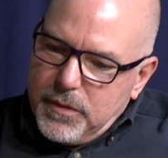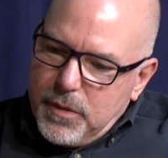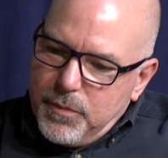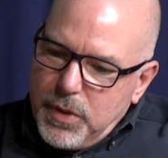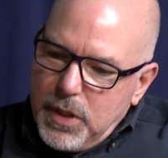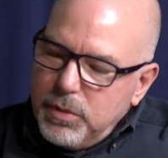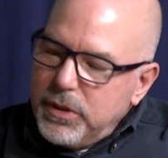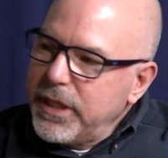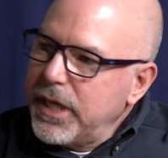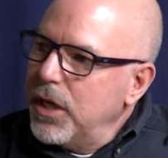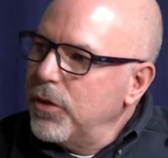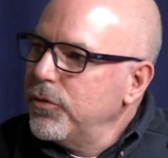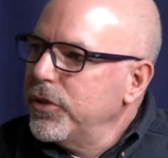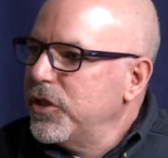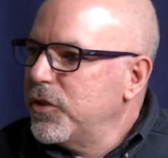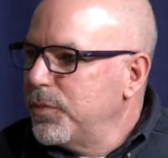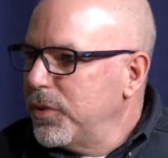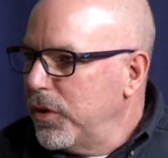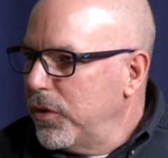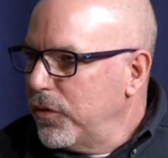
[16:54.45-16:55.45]
public
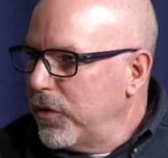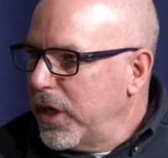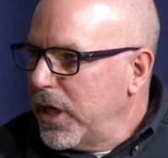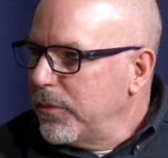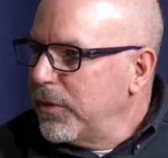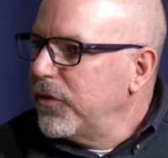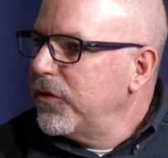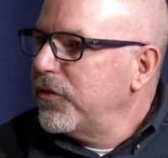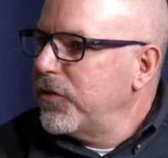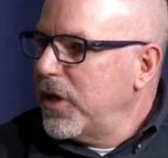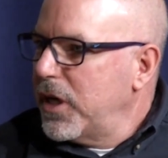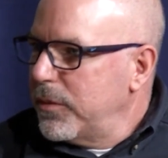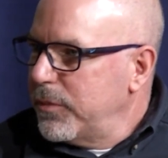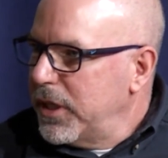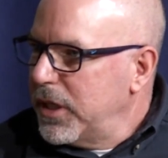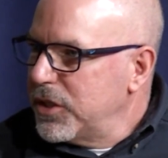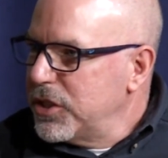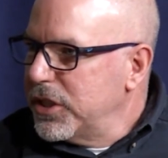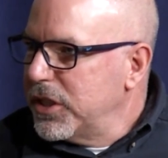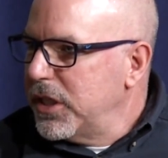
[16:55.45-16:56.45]
outreach program, astronomy
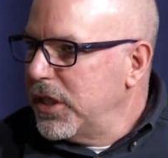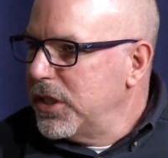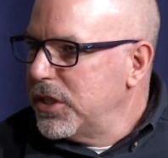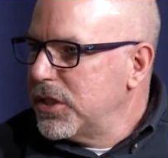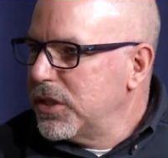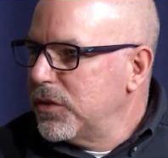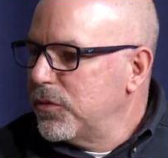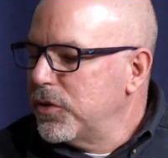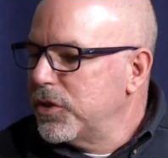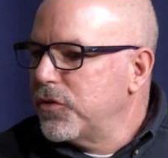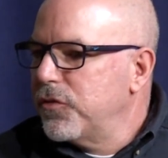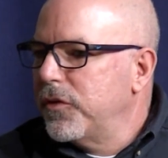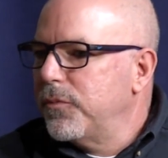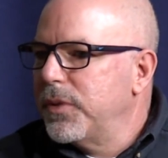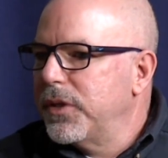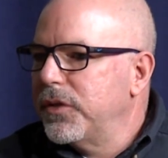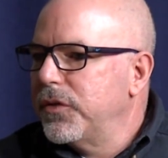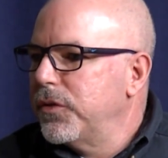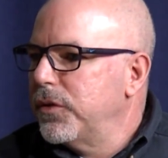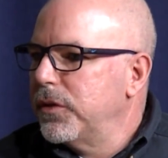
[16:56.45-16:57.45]
education, which we've
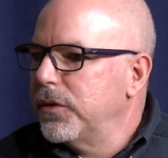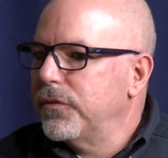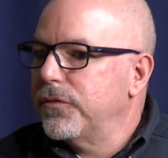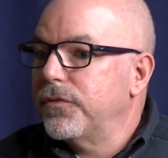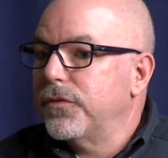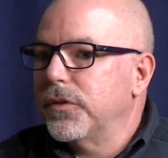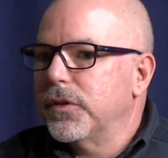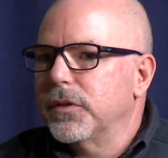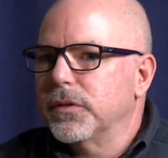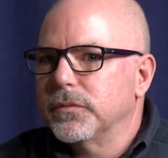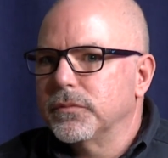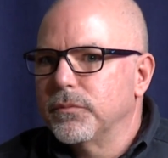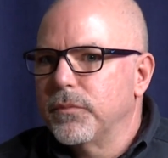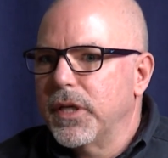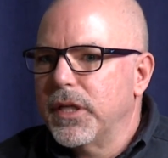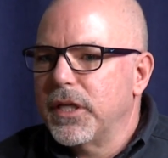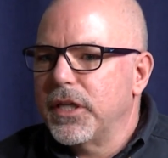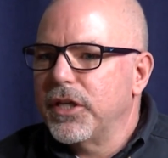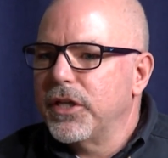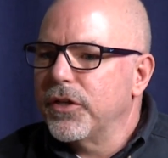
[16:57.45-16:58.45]
been doing for
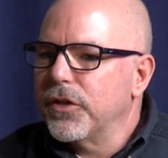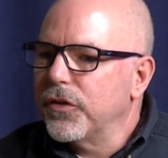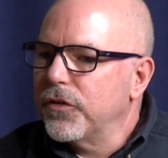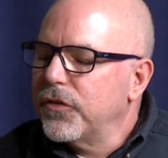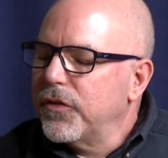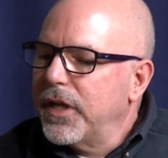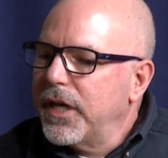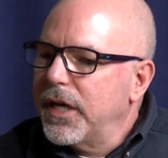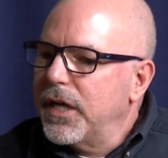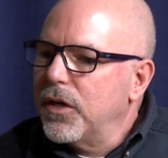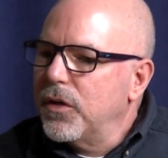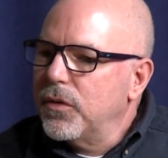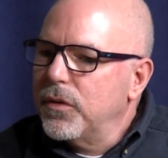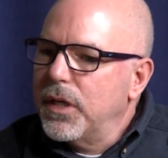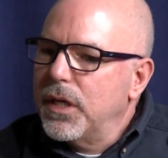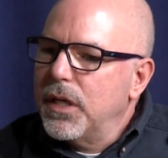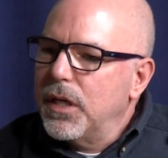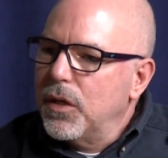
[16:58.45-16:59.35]
many years now,